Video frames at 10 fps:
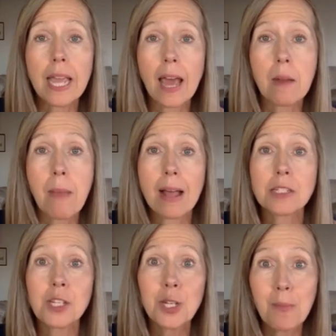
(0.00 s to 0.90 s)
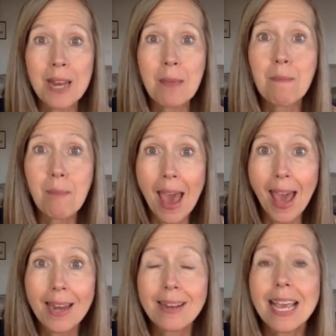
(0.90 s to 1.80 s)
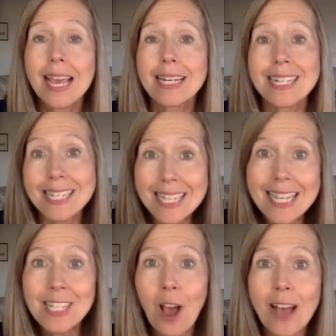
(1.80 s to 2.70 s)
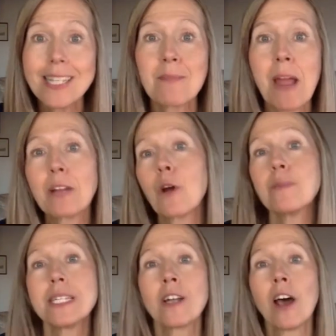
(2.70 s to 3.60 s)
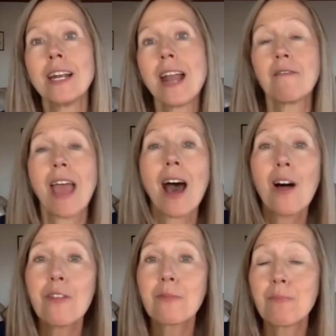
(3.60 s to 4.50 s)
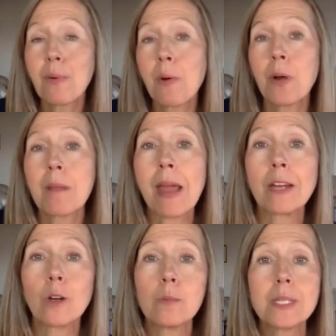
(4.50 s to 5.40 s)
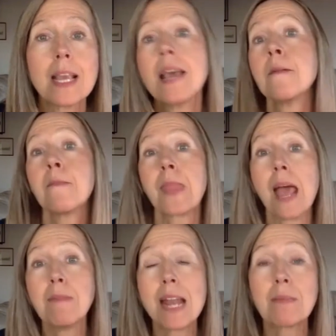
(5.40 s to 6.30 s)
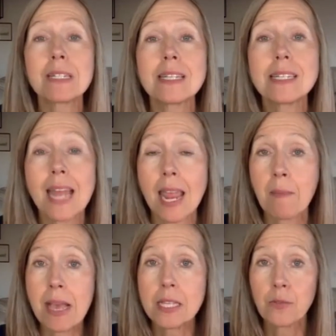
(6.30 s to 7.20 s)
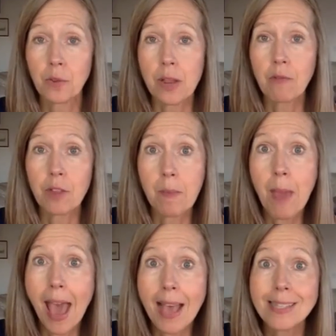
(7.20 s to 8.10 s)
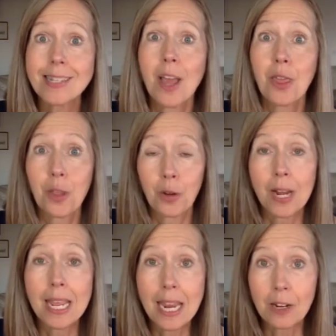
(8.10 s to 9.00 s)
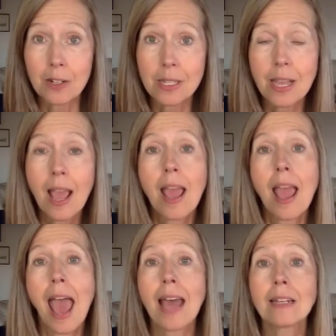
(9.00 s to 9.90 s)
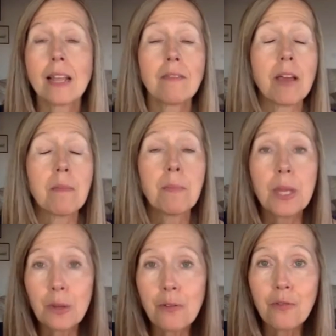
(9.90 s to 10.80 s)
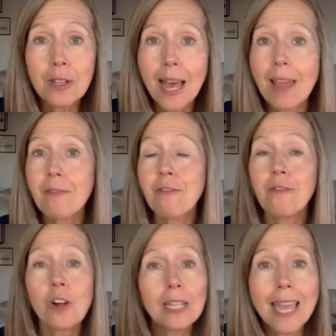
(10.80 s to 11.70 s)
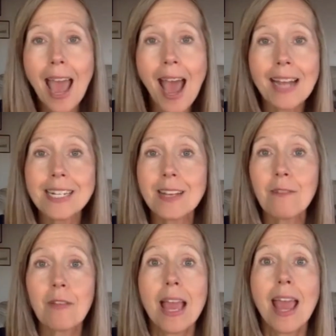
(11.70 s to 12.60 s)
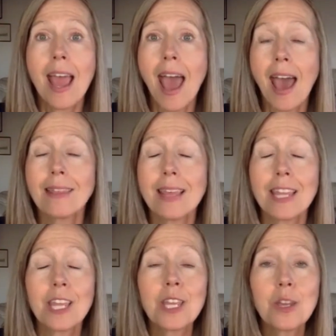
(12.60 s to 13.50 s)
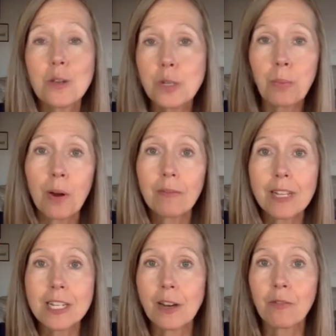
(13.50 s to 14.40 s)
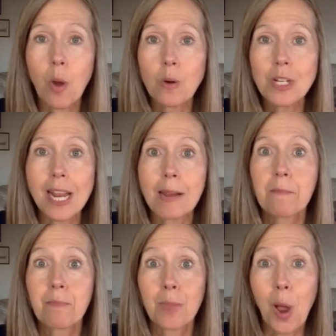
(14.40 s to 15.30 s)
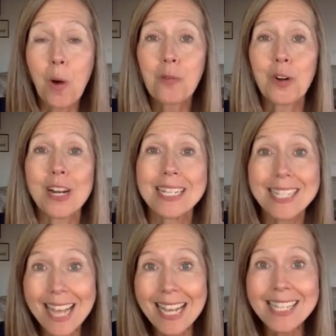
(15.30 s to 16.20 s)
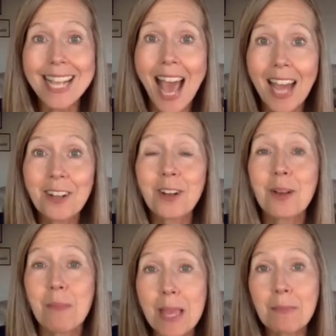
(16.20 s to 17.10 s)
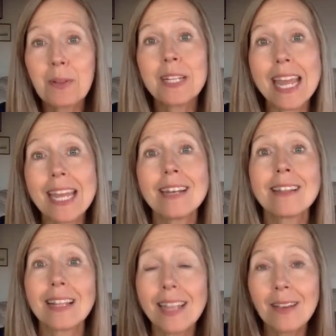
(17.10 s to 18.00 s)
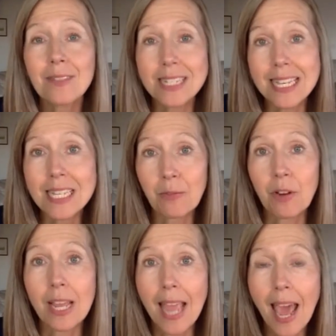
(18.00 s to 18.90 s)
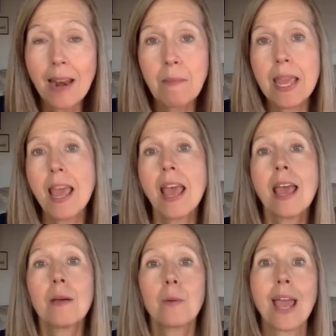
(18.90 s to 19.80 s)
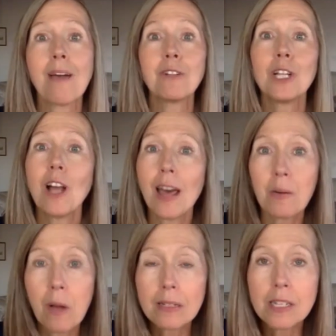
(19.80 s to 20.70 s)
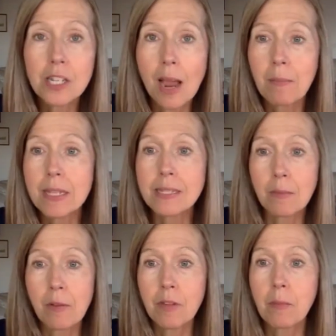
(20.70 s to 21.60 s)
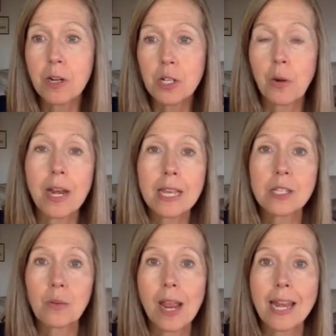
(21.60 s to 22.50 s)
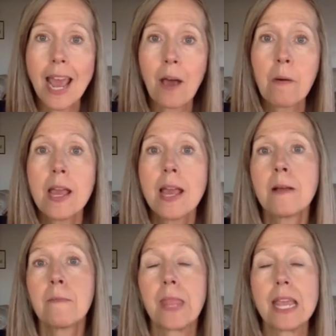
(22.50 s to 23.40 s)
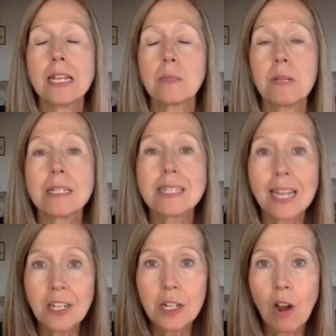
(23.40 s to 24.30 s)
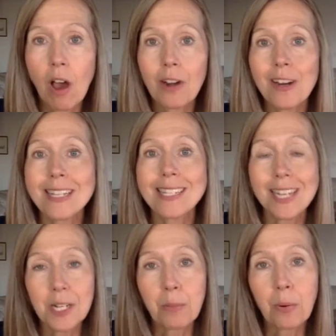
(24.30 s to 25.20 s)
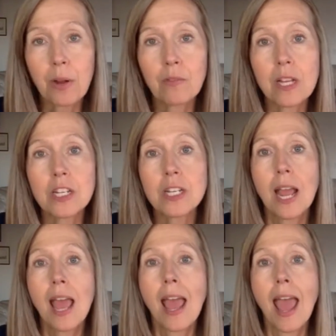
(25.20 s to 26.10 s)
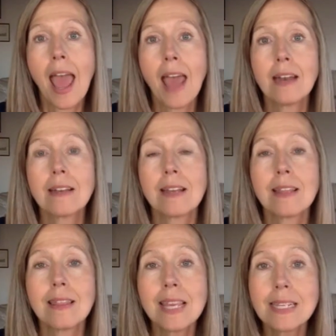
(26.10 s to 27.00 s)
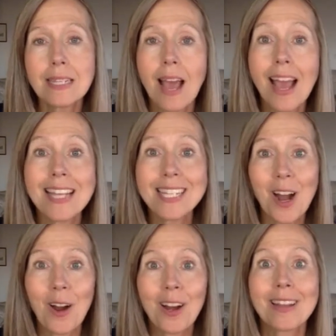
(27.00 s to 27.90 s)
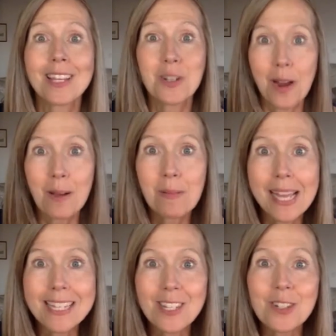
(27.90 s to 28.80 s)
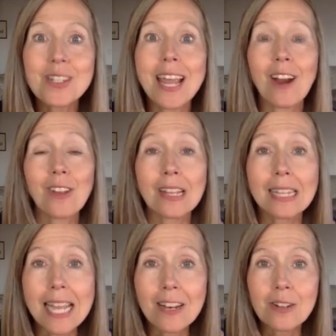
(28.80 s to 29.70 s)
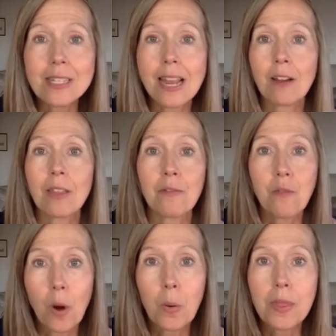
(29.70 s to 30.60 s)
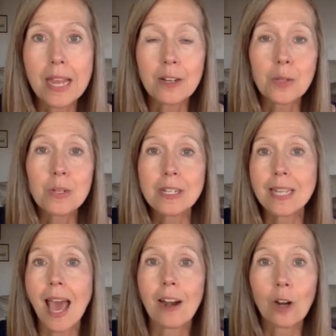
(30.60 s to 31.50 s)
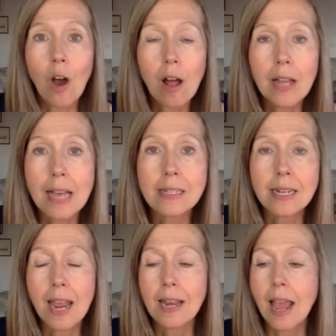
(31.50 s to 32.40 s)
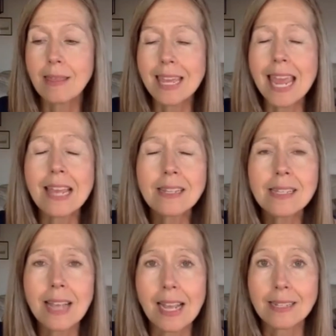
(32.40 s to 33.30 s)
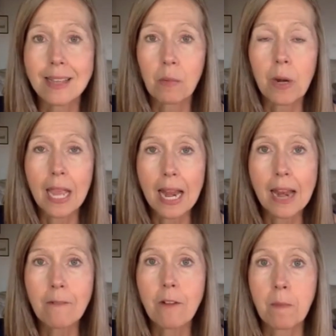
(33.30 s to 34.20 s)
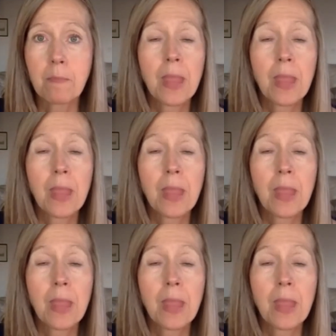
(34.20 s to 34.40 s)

out of balance, too many bad disease-causing microbes and not enough health-promoting microbes, I've been able to stay MS-free for the past 30 years and live a beautiful life, fully active, had the huge privilege of coaching over 600 people in the Live Disease Free Academy. We have a lot of wellness champions. Some of them are joining us right now. It has been such an honor and such a privilege. And these guys are the trailblazers. They are the leaders. They are the forward thinkers. We just had our call last night, and the insights that we're getting from,